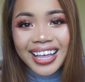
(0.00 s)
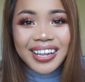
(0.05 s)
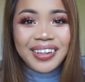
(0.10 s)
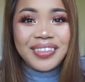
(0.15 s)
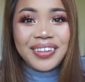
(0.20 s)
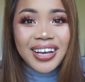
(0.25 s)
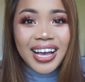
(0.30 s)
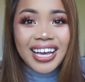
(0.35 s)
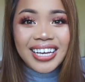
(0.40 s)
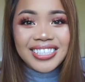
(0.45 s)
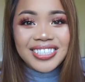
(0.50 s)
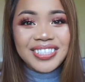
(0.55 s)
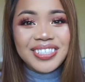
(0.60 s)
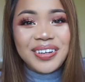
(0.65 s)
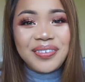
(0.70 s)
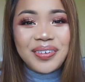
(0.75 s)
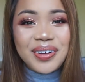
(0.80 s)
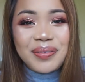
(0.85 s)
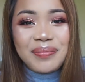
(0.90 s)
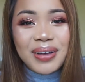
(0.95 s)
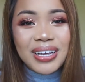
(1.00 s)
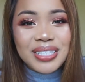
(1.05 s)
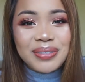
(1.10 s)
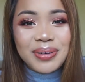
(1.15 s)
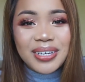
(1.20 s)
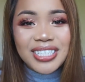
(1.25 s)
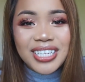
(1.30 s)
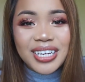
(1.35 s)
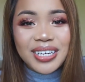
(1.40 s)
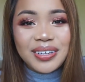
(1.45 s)
Hello there guys, so welcome back to
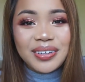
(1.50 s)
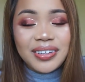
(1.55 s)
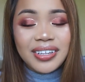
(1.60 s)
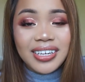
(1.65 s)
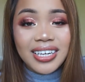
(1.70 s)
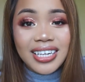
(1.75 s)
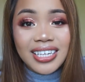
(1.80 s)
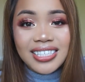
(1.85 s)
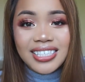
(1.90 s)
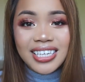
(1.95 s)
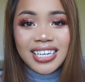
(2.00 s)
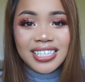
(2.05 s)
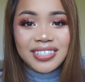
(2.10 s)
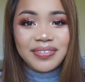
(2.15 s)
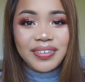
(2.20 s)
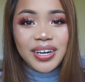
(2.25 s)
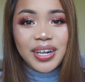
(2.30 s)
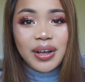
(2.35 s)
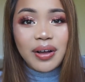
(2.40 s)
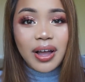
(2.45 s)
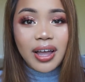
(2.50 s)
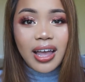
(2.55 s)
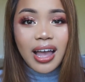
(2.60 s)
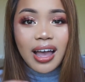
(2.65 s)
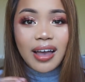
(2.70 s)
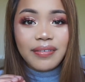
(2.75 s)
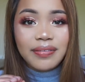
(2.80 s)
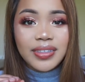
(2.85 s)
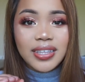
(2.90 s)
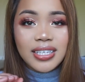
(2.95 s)
my channel, and in today's video I
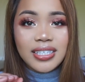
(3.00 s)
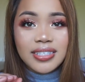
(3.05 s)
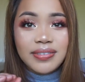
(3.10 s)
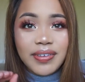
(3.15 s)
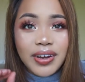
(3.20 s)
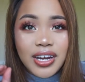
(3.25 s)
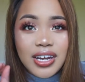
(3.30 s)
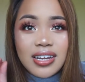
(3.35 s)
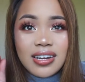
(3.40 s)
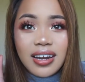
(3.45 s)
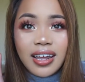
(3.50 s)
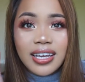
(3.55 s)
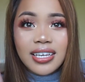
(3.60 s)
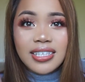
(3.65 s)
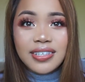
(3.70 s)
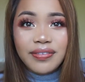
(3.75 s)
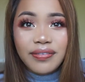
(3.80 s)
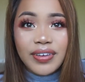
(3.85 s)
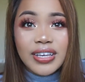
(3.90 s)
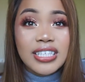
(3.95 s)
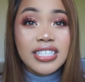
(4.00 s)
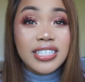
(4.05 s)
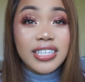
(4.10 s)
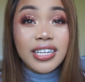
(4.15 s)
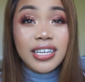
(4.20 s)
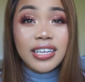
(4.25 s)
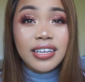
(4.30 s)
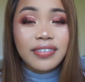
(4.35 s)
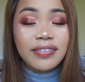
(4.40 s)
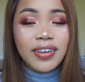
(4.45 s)
have this very nice
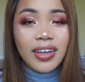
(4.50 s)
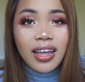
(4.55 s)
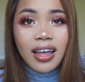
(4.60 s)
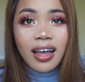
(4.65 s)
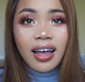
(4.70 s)
festive